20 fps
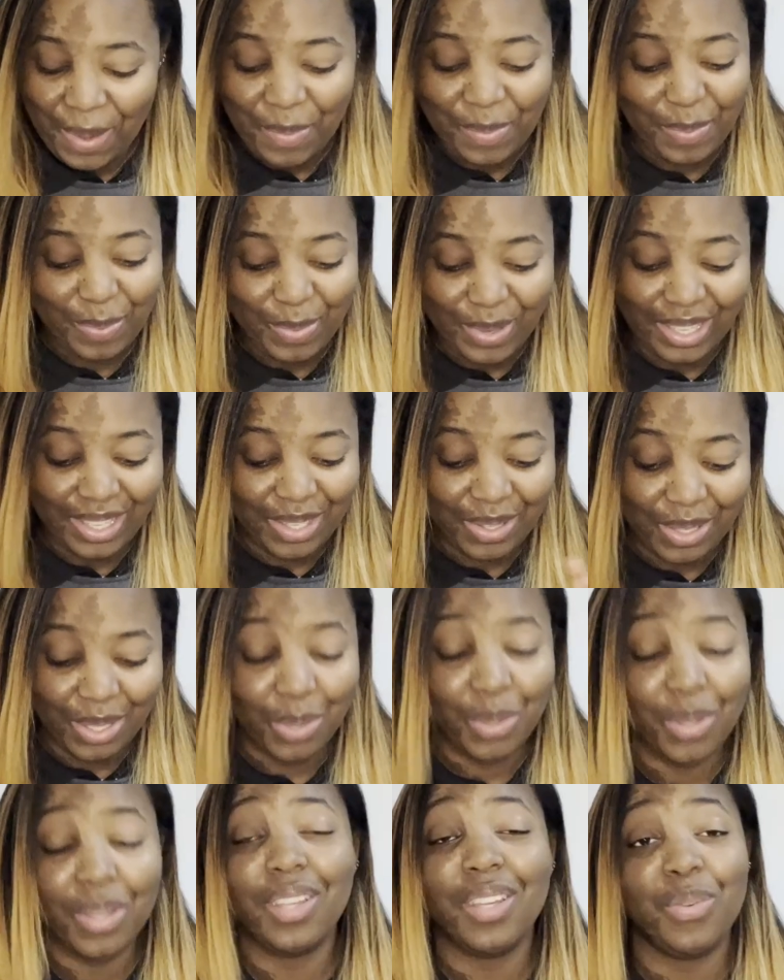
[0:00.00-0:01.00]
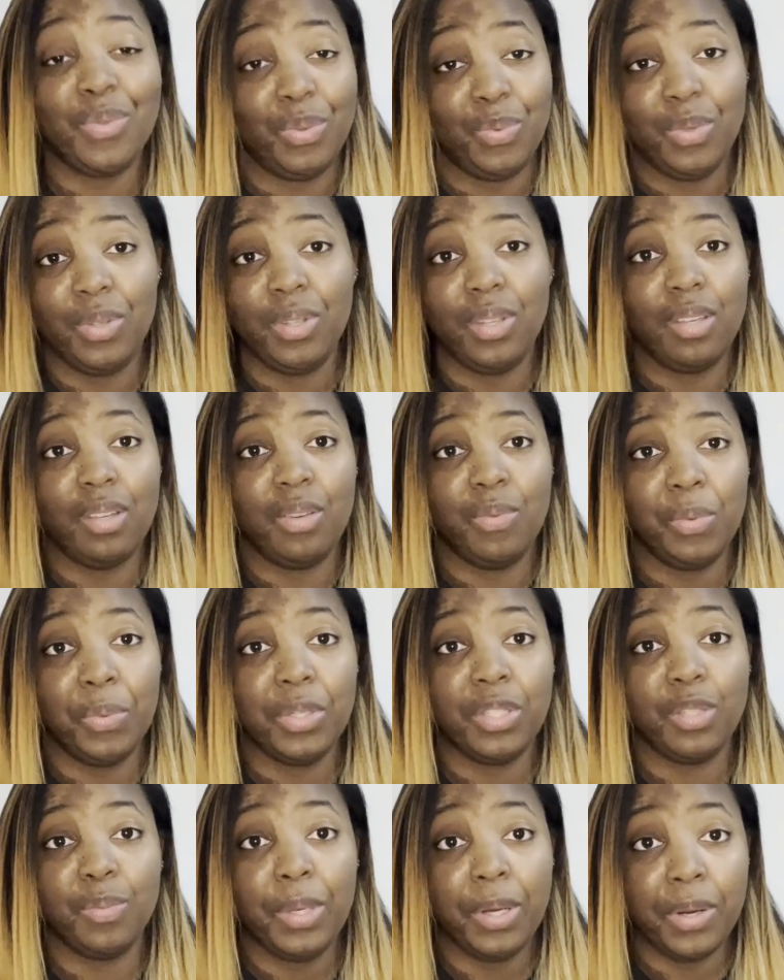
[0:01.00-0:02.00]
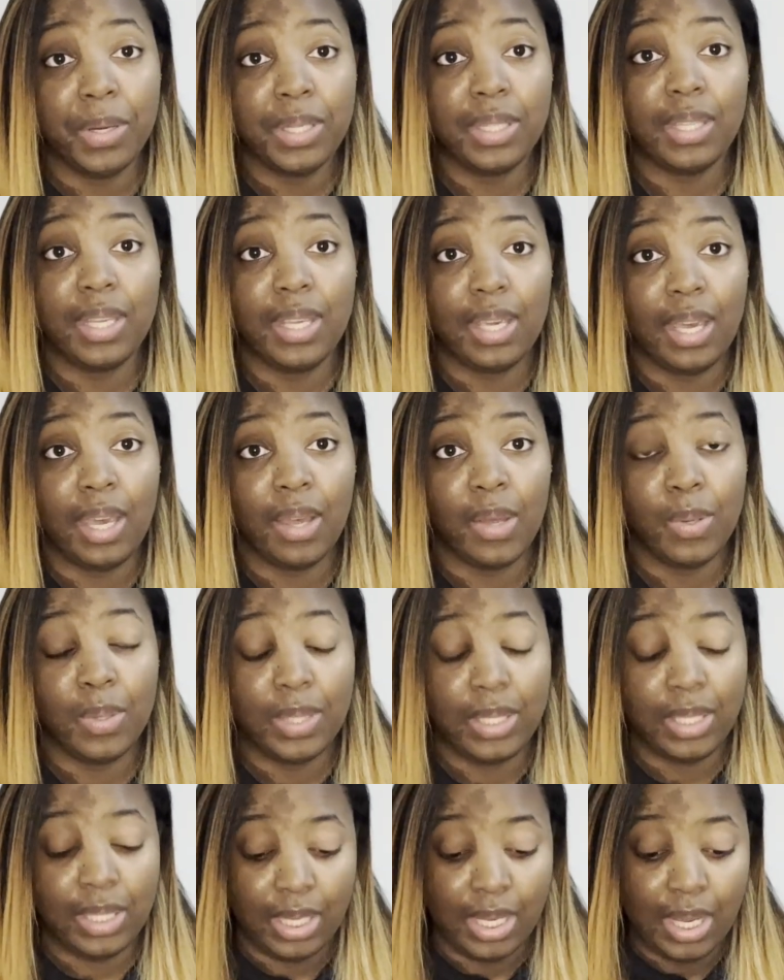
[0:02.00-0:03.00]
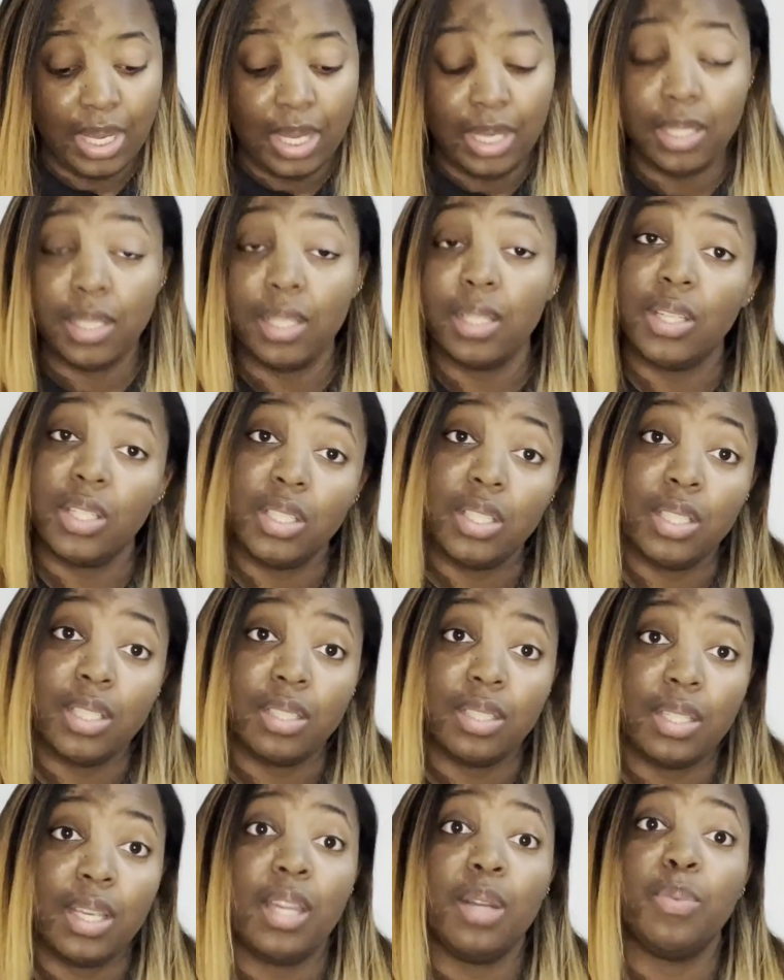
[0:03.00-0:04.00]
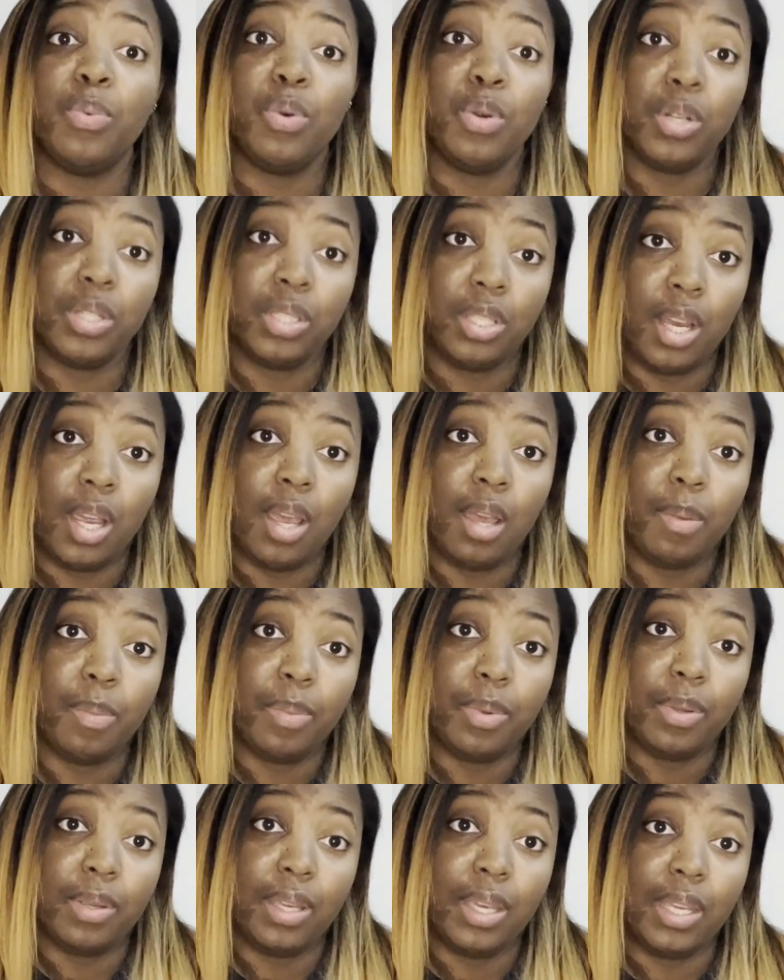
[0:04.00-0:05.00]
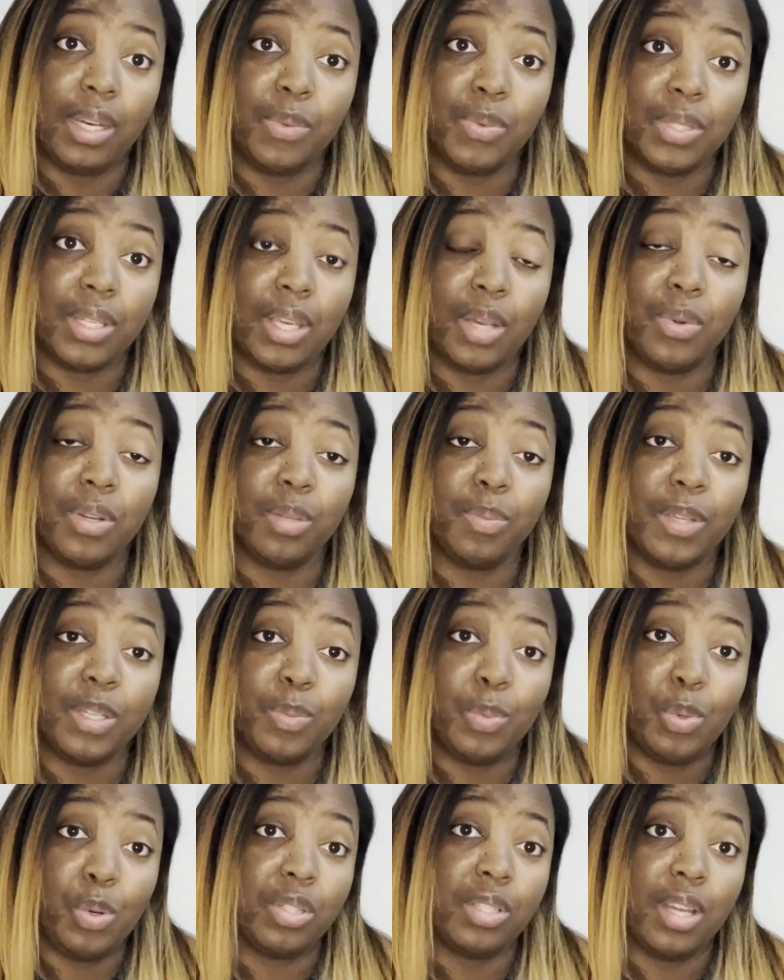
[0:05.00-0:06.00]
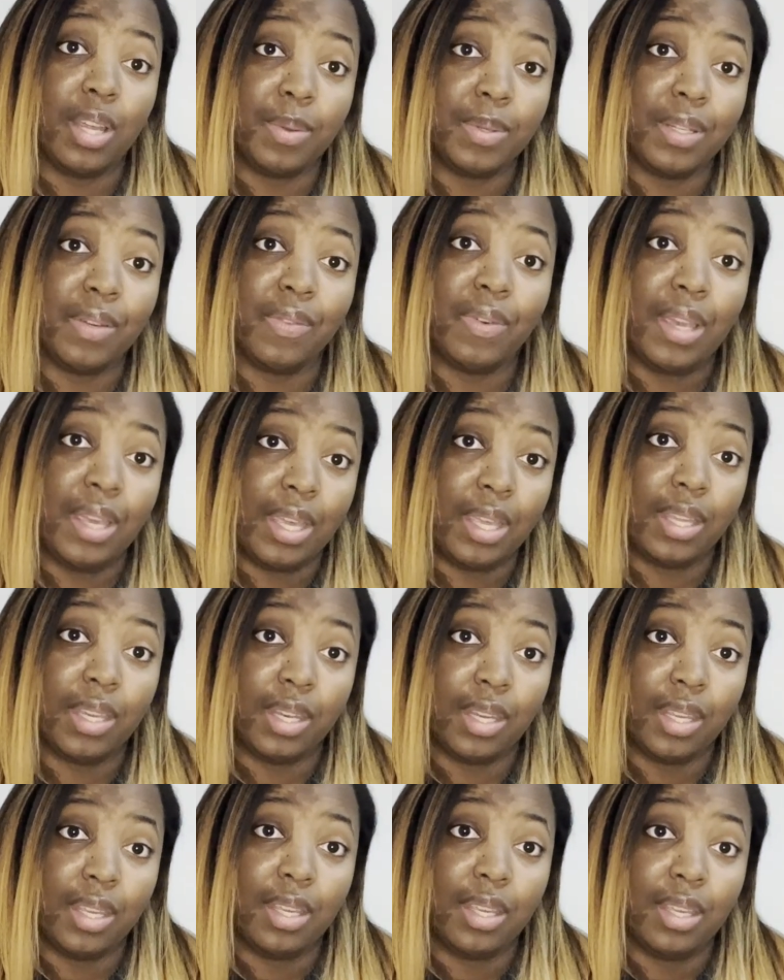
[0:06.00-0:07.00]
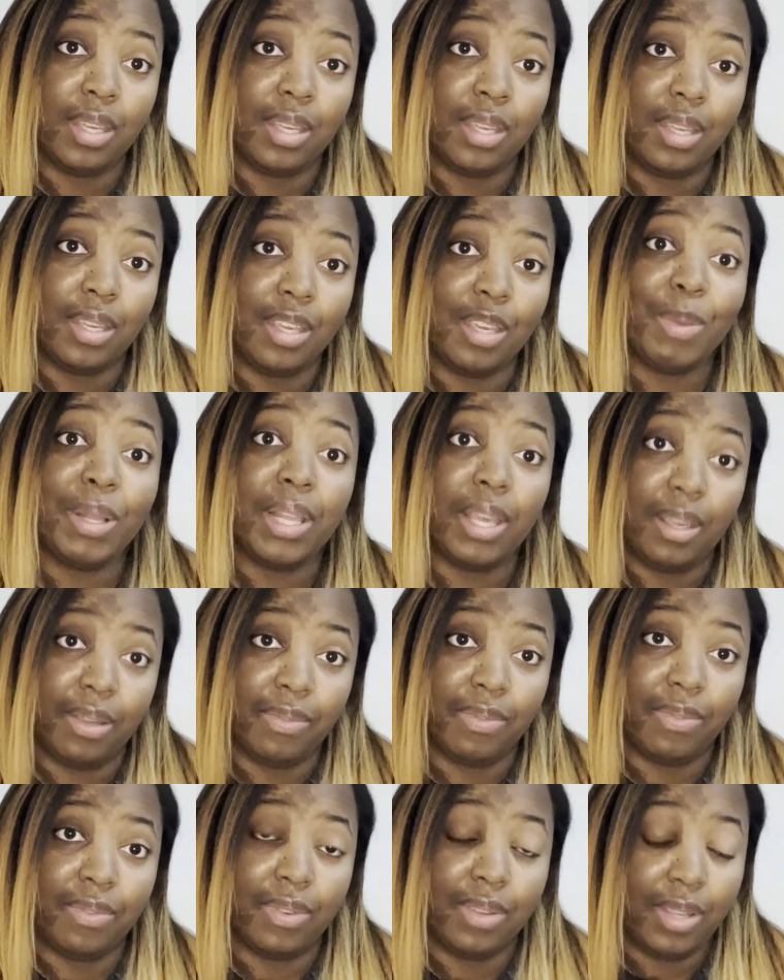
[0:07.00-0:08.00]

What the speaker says: But it was really good. We went to Perry's Steakhouse, delicious. I had a pork chop, and it was like one of the best pork chops I ever had in my life.